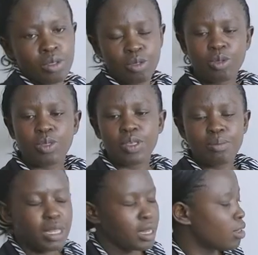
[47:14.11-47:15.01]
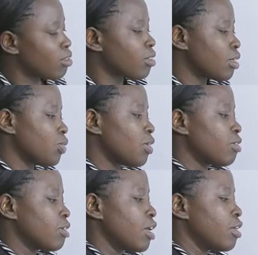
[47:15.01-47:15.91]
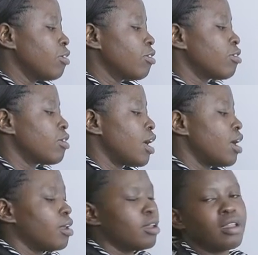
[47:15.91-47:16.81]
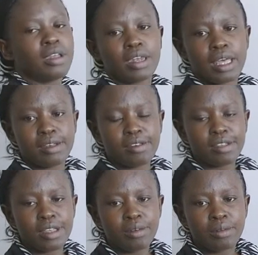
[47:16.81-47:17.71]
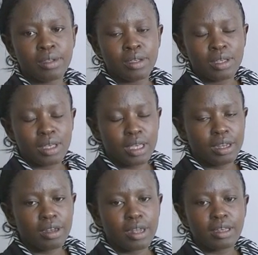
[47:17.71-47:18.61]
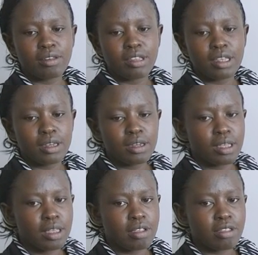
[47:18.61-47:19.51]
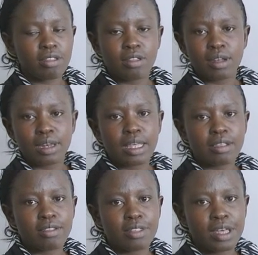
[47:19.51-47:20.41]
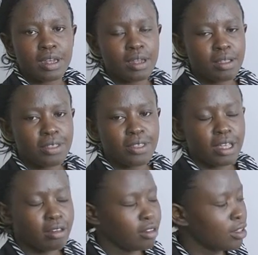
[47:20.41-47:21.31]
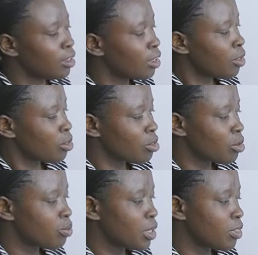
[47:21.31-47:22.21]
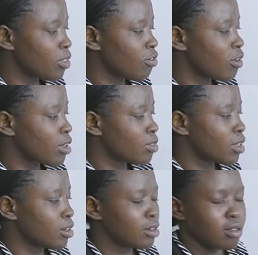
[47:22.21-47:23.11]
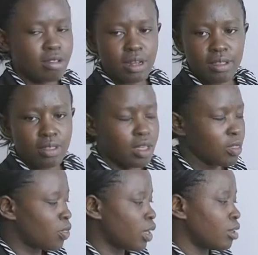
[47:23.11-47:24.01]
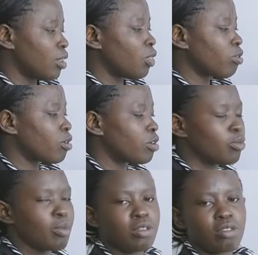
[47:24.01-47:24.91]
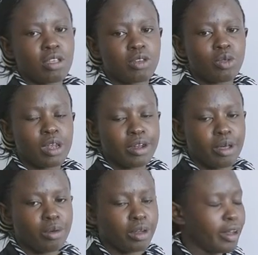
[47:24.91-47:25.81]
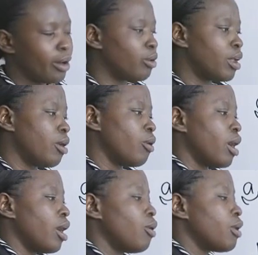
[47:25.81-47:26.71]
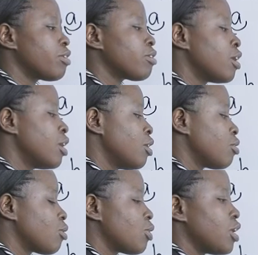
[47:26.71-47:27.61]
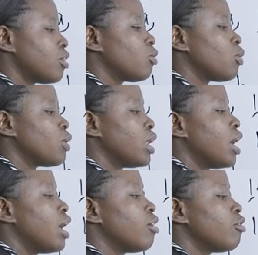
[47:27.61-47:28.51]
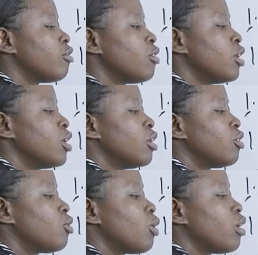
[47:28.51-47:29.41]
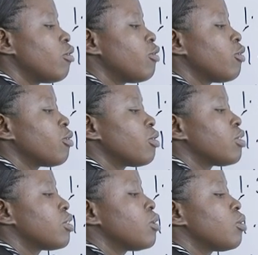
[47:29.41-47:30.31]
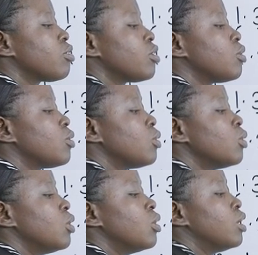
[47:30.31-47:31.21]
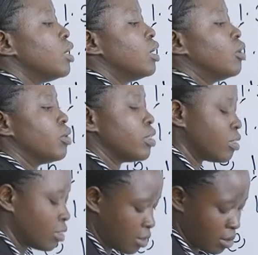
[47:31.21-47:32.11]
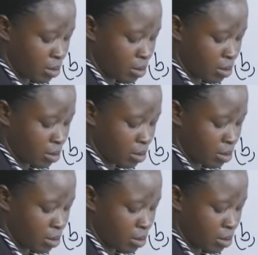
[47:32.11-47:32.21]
So the minutes in this case are 19, and 19 is less than 30. So being the fact that it is less than 30, so it means it will round down our hours so that we will have 12:00 hours.